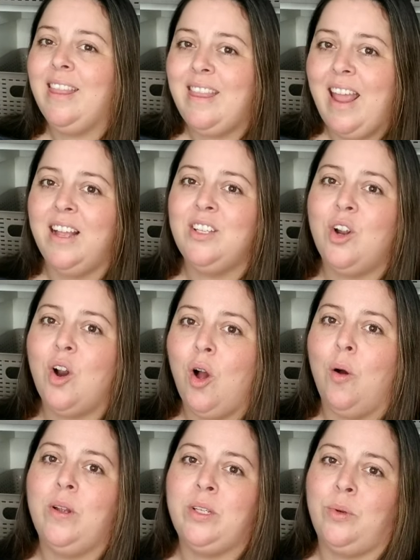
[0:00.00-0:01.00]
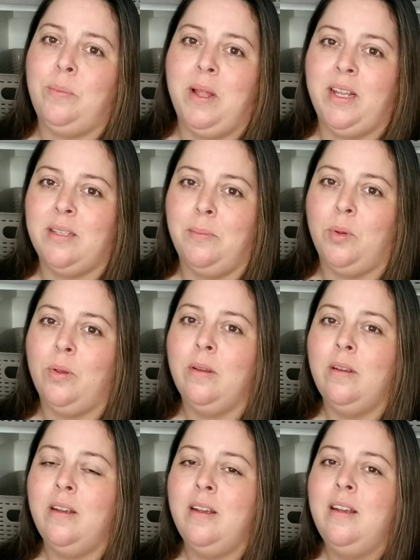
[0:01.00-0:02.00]
Things are always replaceable.
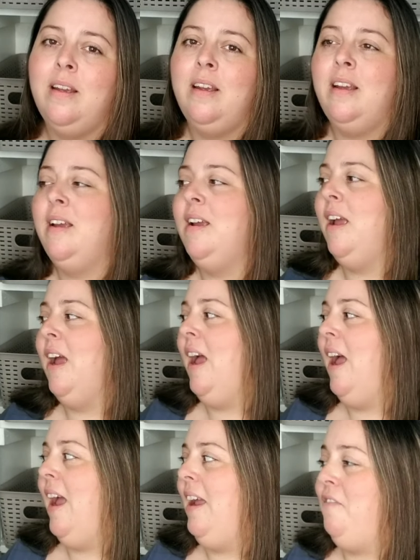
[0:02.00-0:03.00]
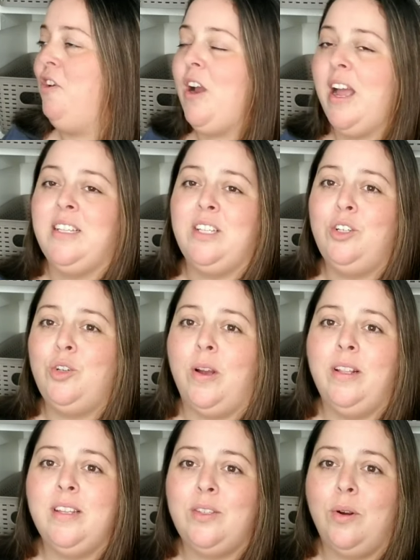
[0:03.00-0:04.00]
If you guys
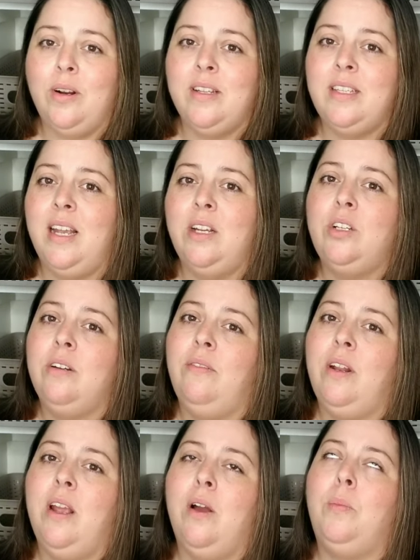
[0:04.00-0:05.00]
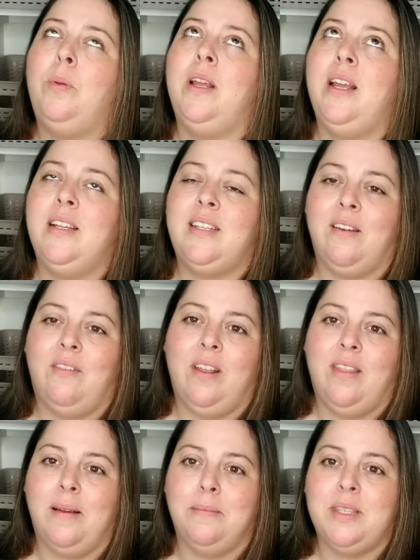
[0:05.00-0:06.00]
enjoyed this organization video, please give it a
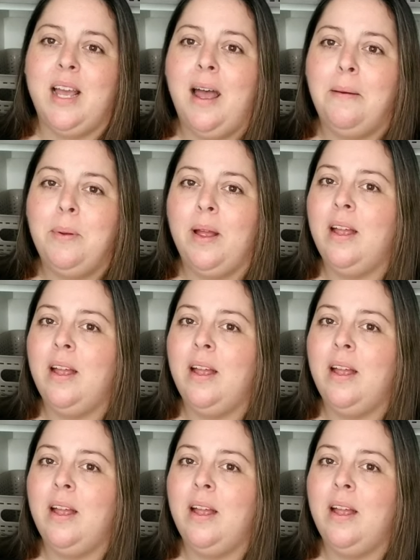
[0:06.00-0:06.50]
thumbs up.